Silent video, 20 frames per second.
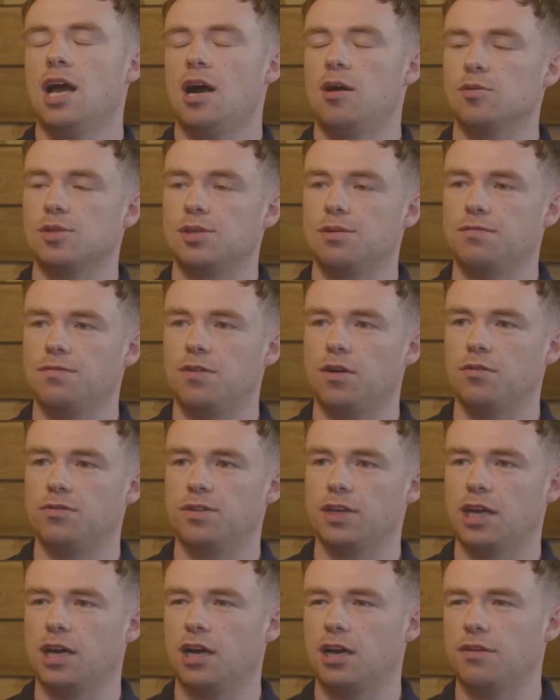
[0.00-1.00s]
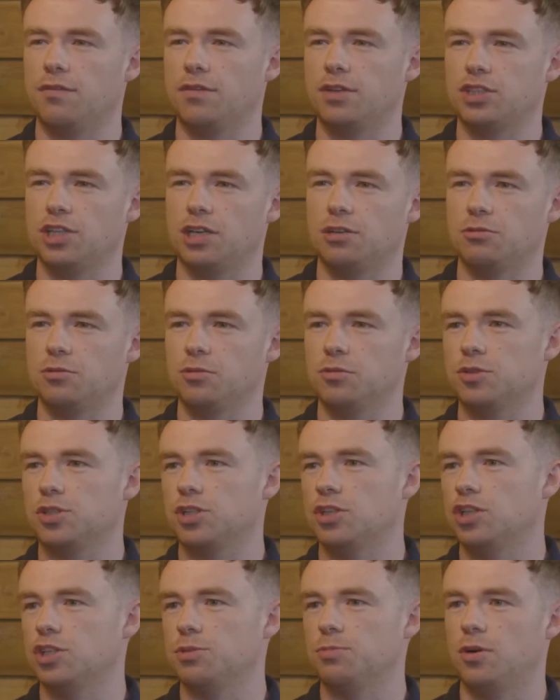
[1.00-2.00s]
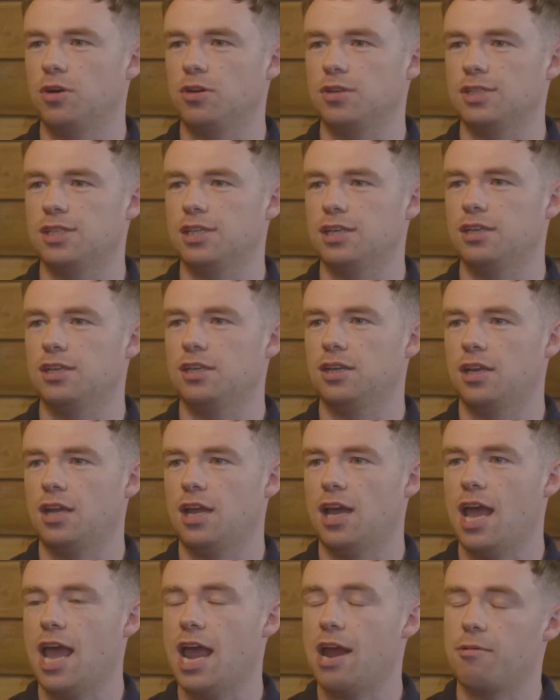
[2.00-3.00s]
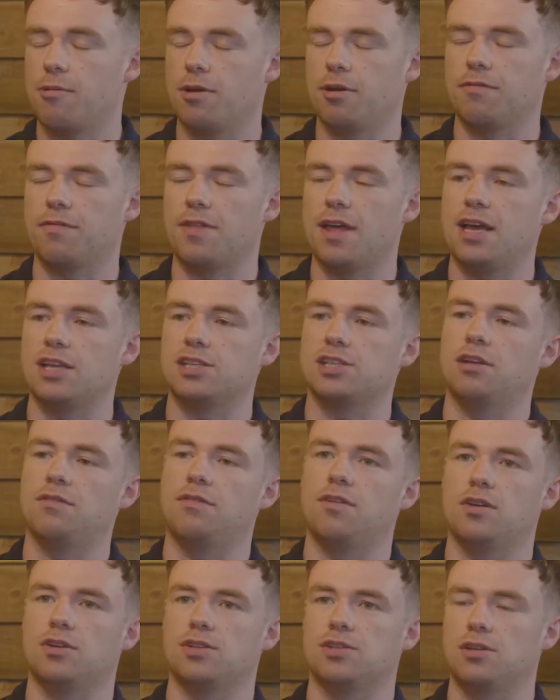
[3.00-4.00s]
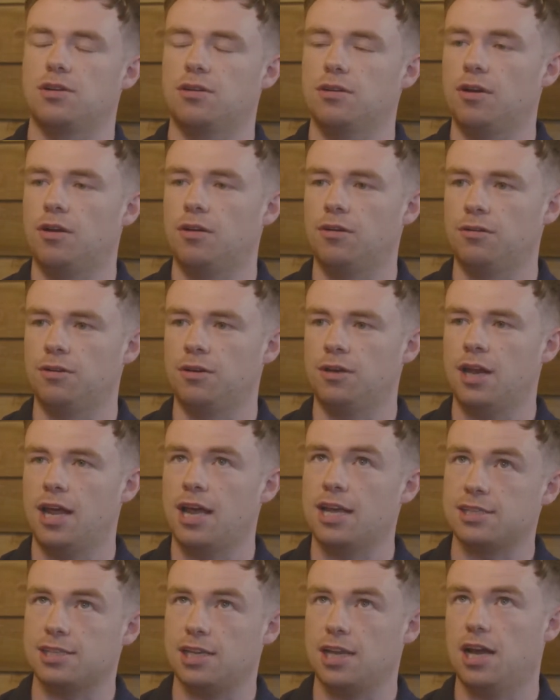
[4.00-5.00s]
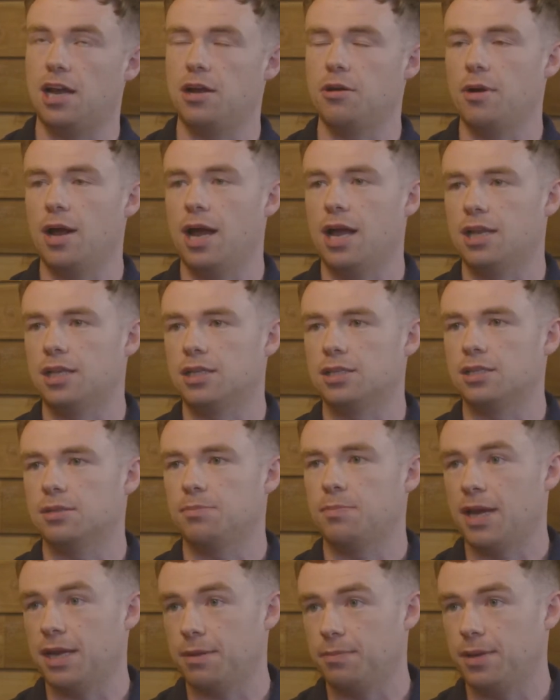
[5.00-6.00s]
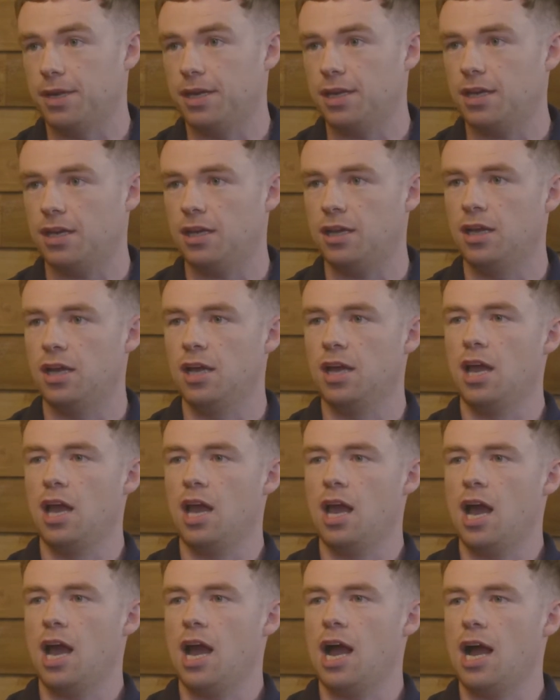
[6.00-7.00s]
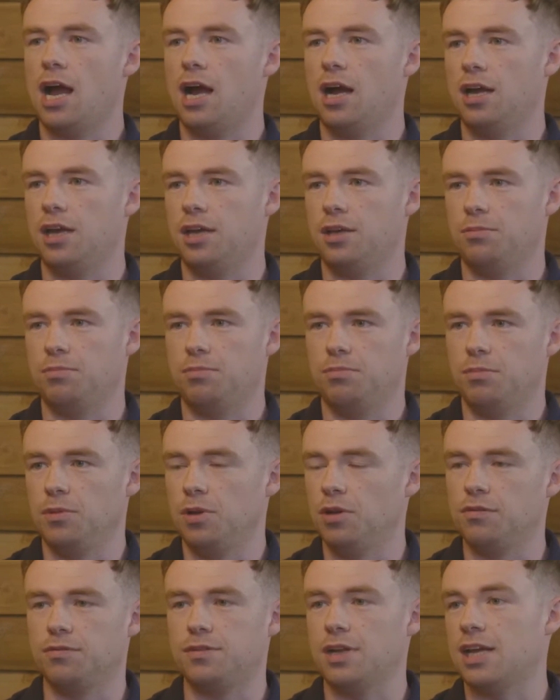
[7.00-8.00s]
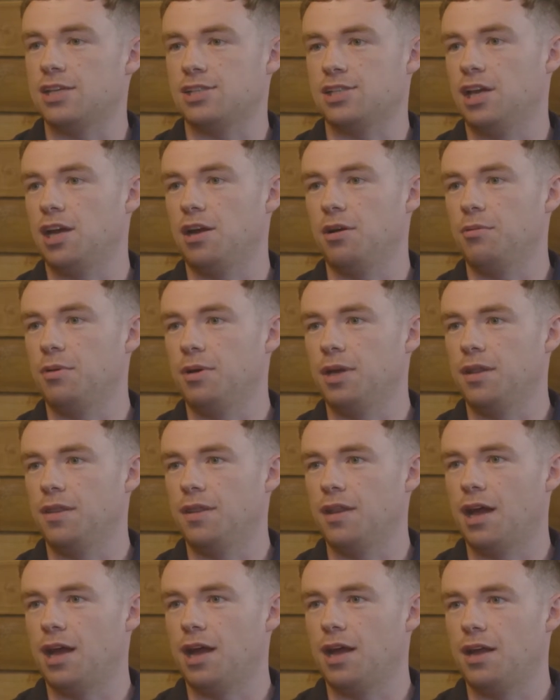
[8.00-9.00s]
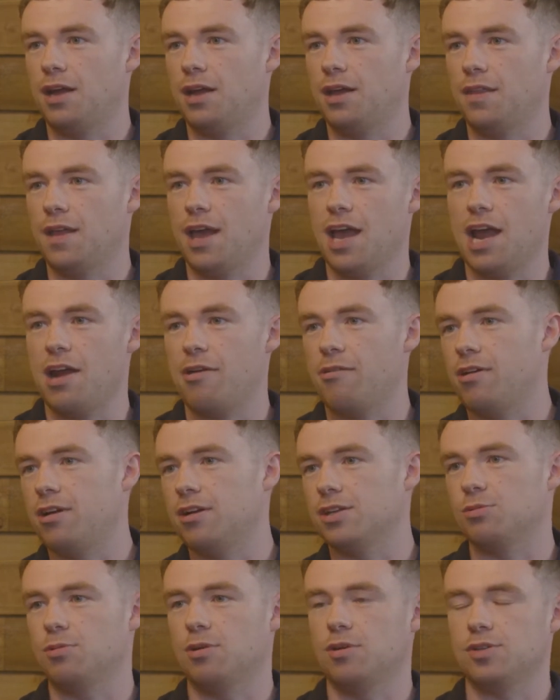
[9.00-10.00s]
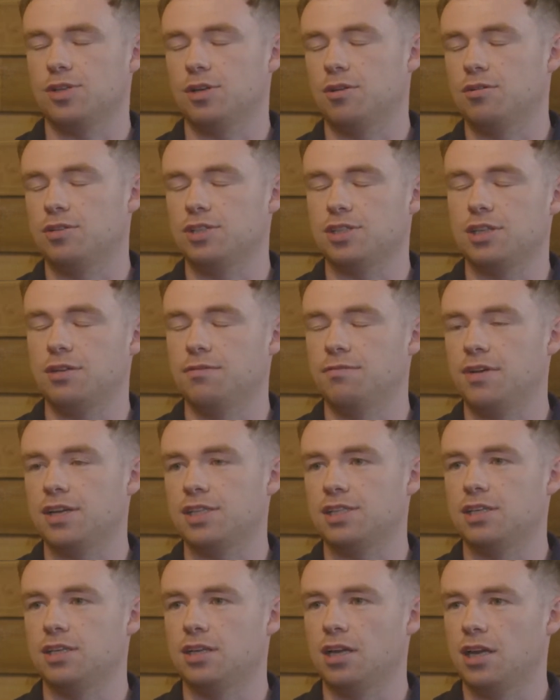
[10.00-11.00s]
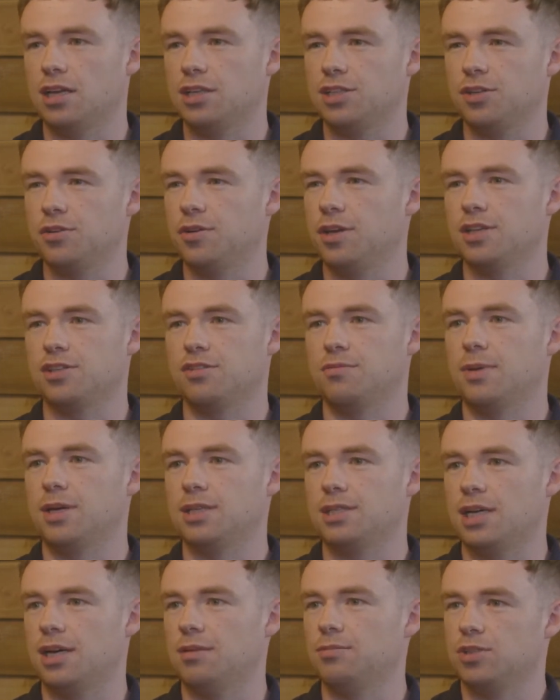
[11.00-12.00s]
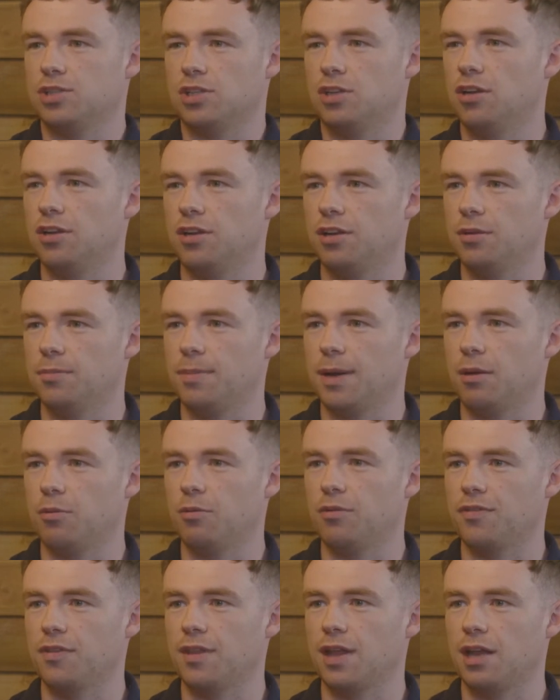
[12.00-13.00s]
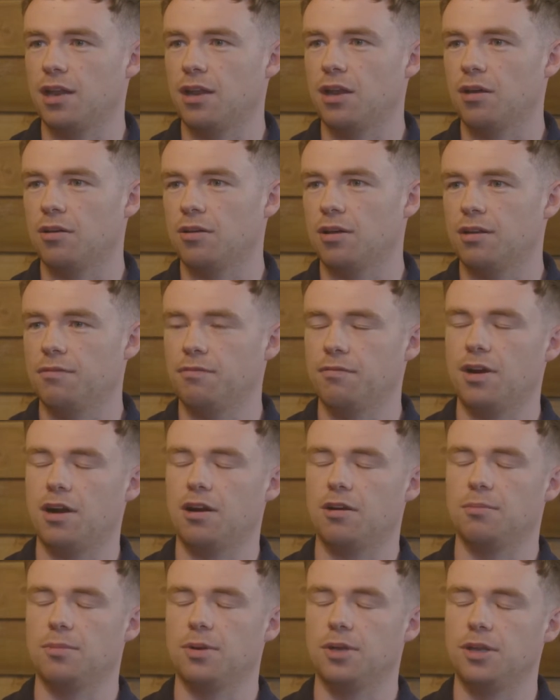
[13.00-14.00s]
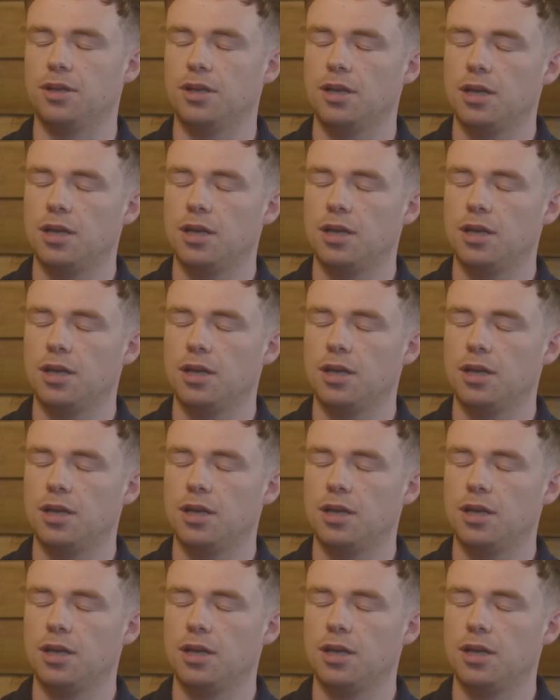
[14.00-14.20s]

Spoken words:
I was involved in kind of a general search marketing area of there, so focused on SEO and paid media. I loved SEO in that area as well, so I just invested like 2 years of my time just learning about within that local environment.